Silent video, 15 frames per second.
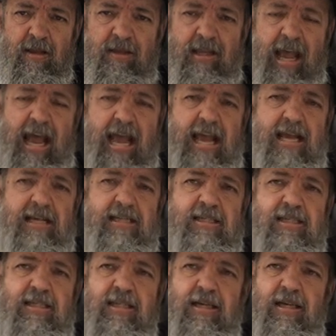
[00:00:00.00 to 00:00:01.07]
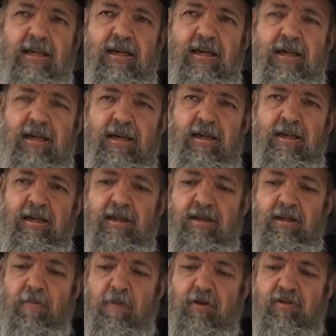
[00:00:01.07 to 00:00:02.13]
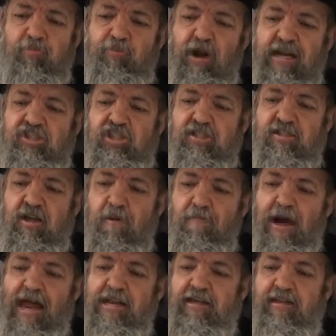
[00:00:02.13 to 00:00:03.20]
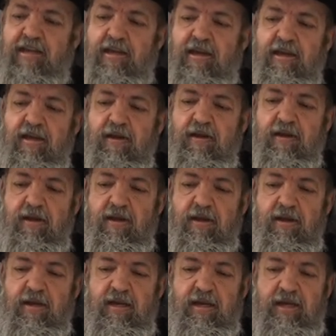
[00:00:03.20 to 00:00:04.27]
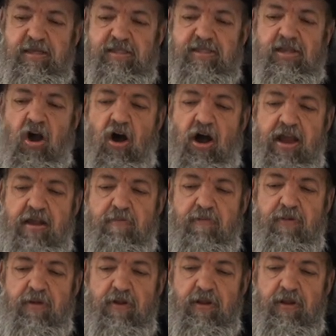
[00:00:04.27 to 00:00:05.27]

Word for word: Days. The most precious commodity it's time.